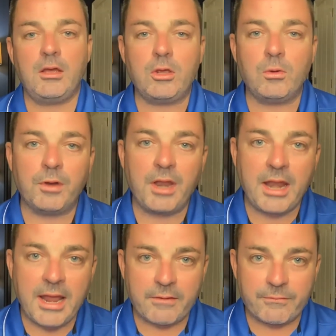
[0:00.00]
You will
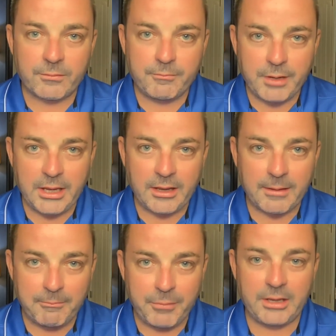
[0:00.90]
never be
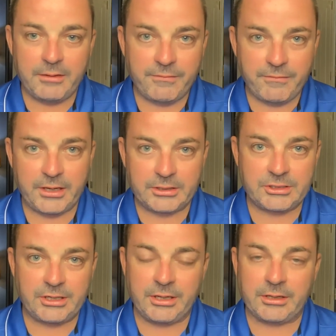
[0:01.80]
a big
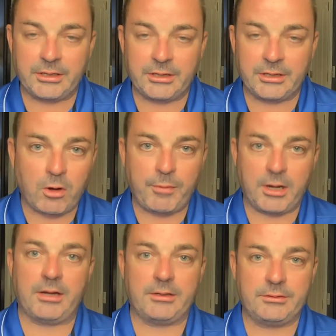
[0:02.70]
fish in a small
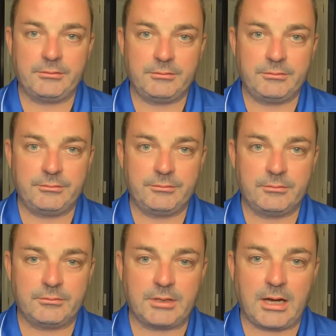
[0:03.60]
pond.
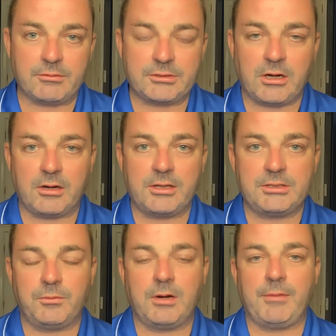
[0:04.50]
I was talking
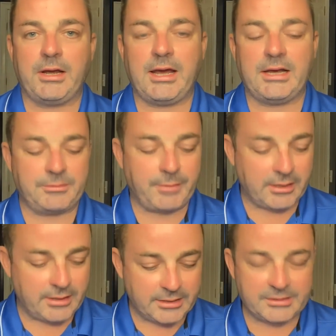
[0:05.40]
to one of my guys
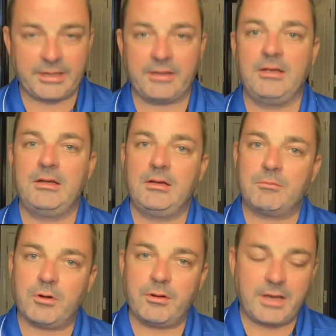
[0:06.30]
about that. It's like,
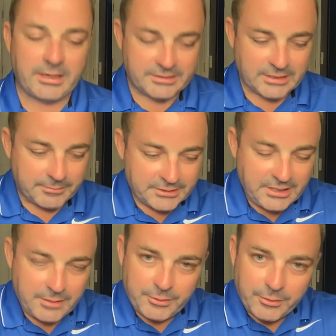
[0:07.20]
bro, you got to stop just
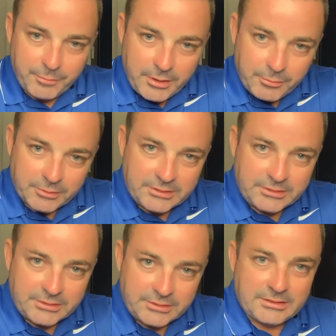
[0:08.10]
keeping your people to
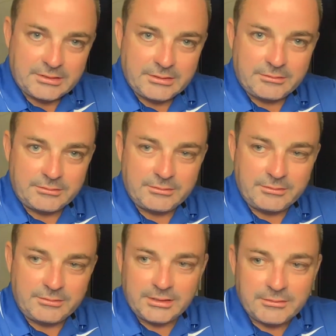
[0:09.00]
just
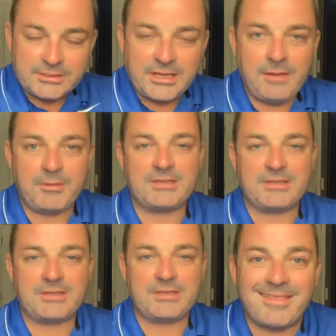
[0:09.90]
your little team,
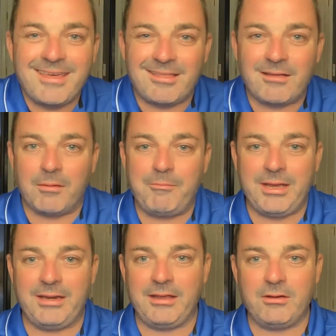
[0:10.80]
because they think they're a
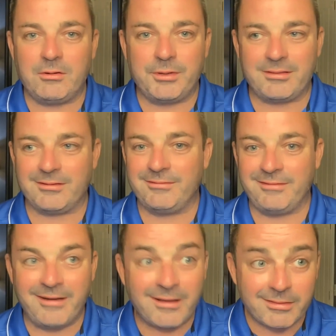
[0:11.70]
big deal, but they're
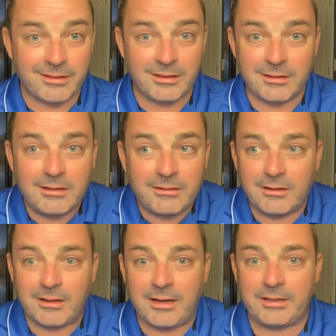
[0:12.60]
nothing in
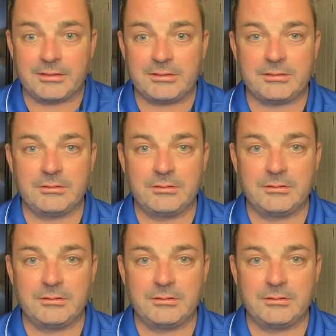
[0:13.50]
the alliance.